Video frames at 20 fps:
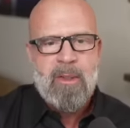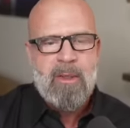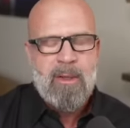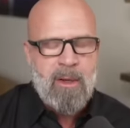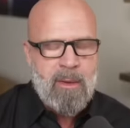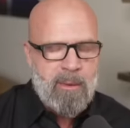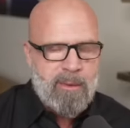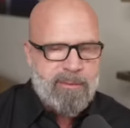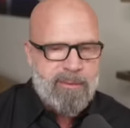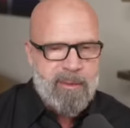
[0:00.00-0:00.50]

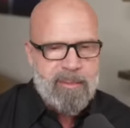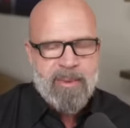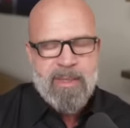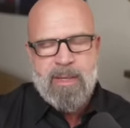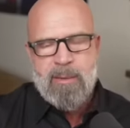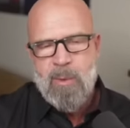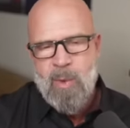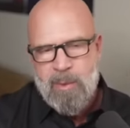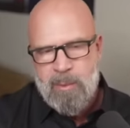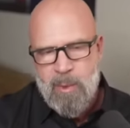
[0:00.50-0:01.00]
Oh, well, if I
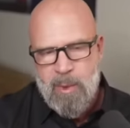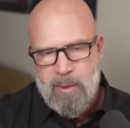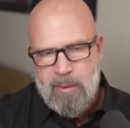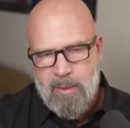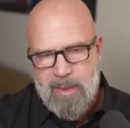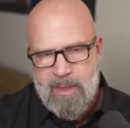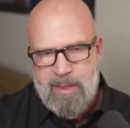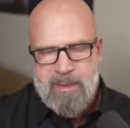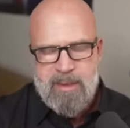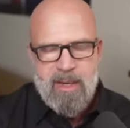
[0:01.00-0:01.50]
play one more
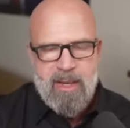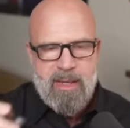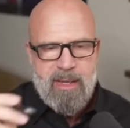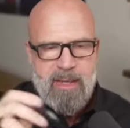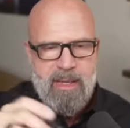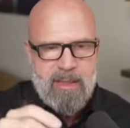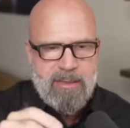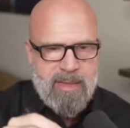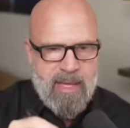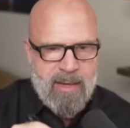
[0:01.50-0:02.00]
raid, then I can
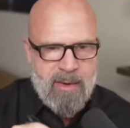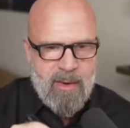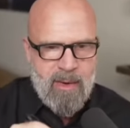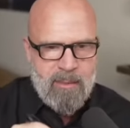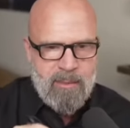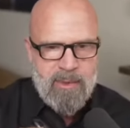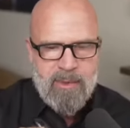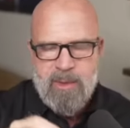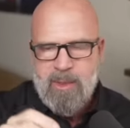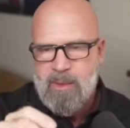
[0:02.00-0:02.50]
get that
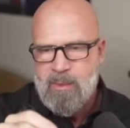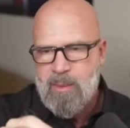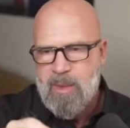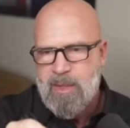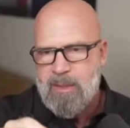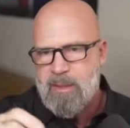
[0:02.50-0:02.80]
armor that I want,